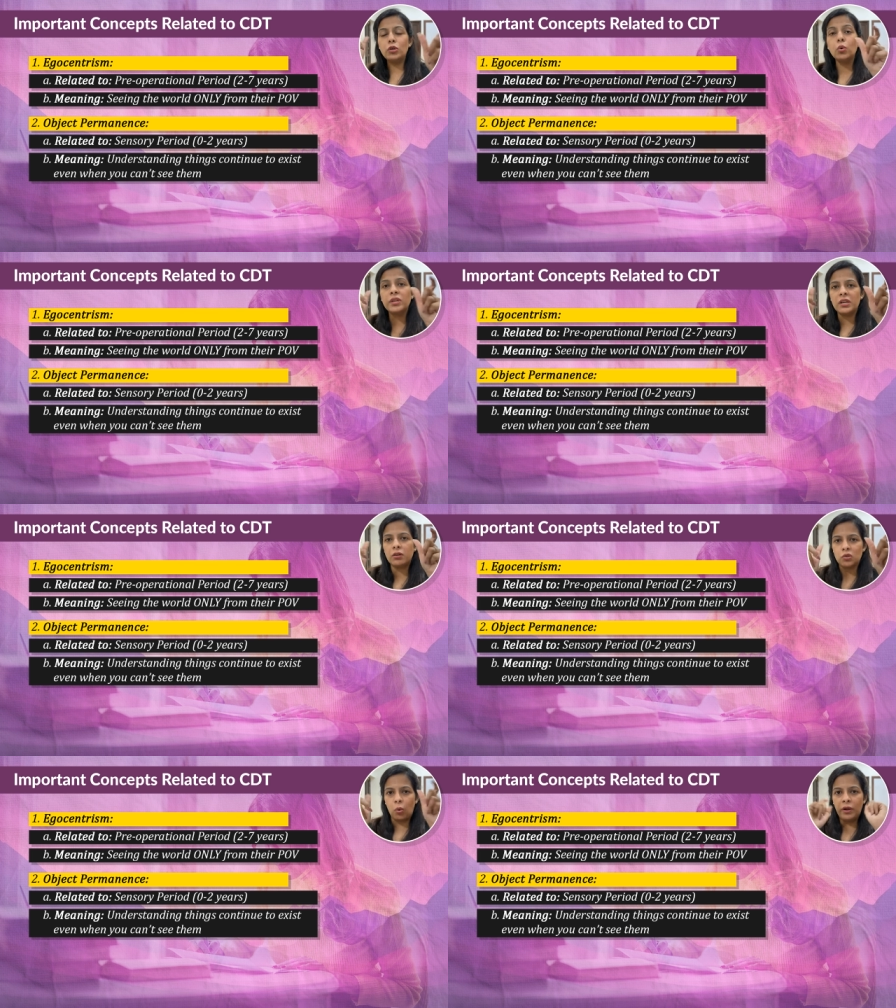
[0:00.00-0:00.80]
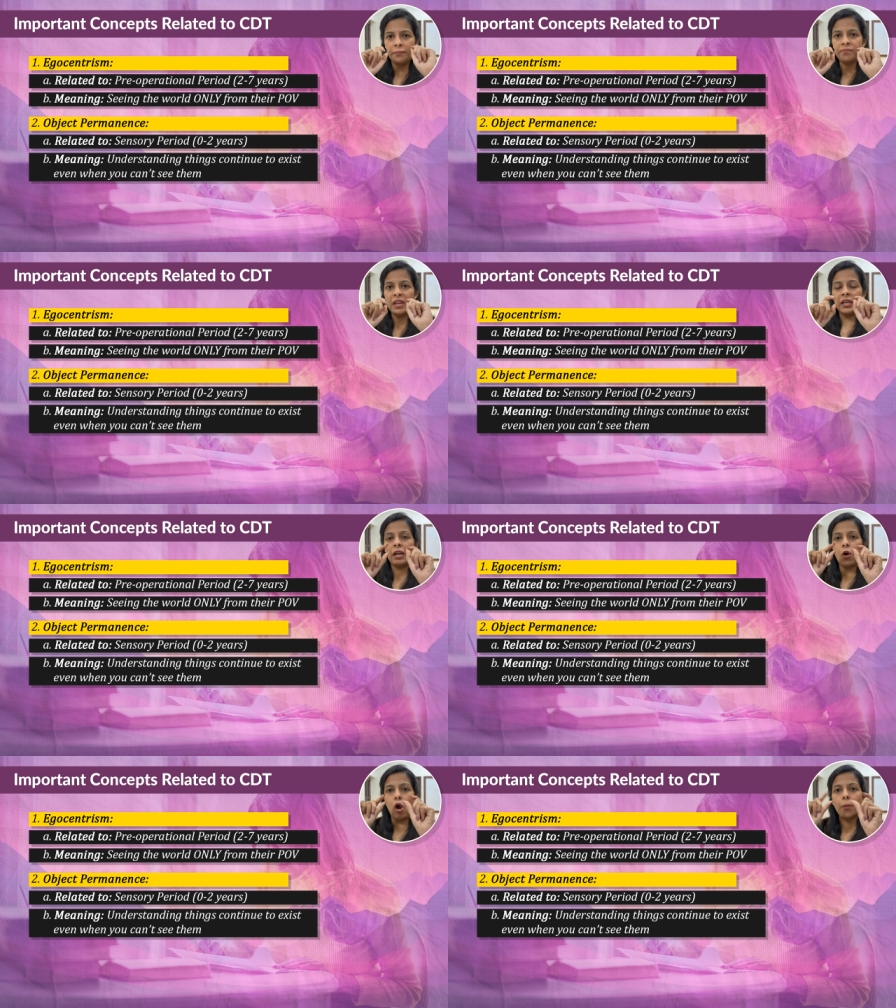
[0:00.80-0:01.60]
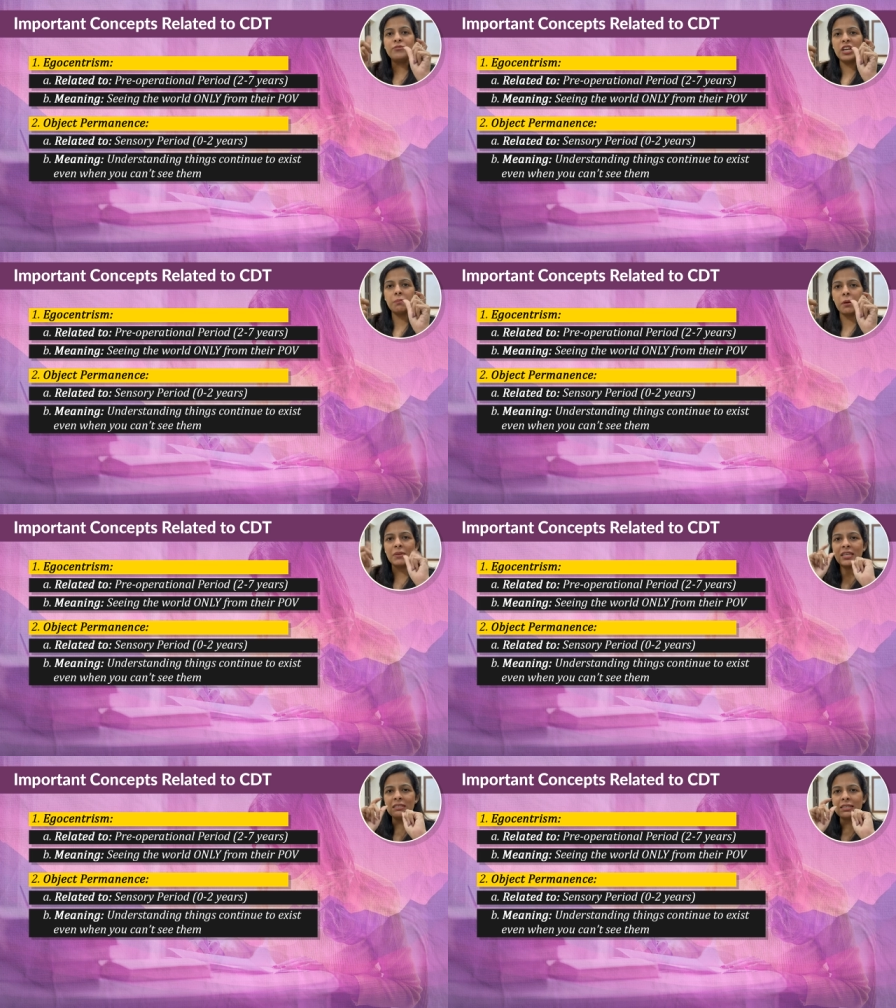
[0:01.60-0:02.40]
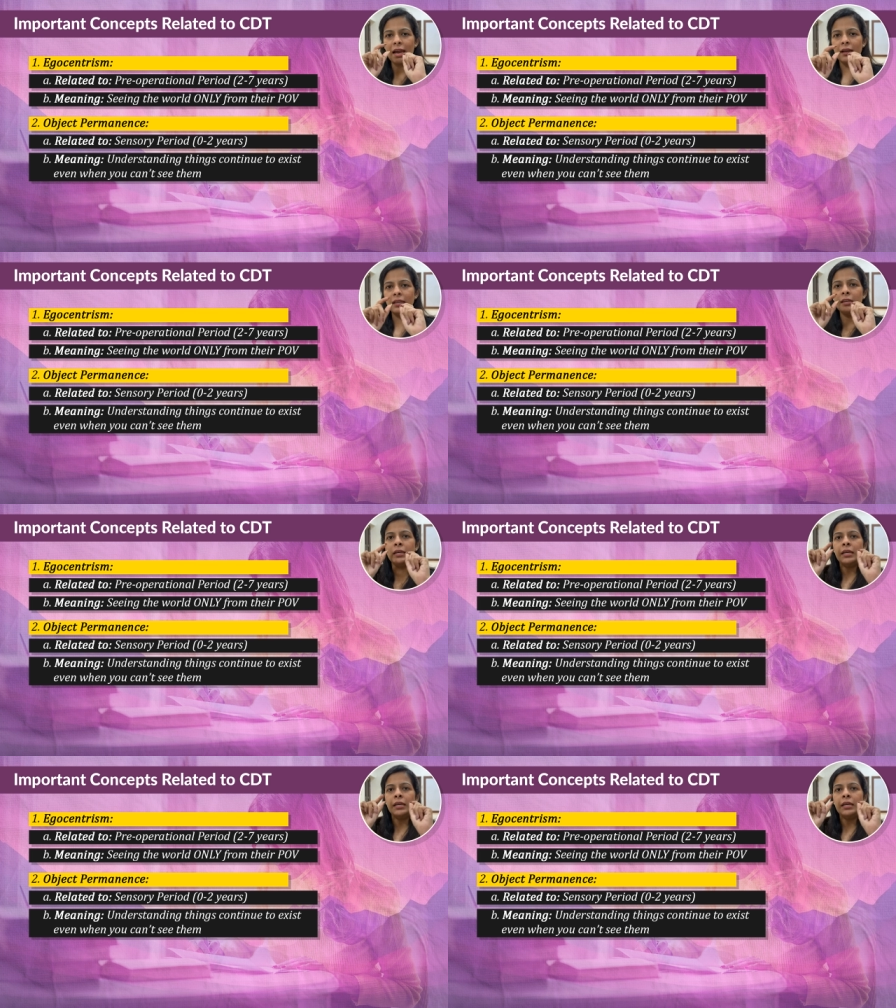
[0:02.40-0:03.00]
2 years old. Now, object permanence kya hai?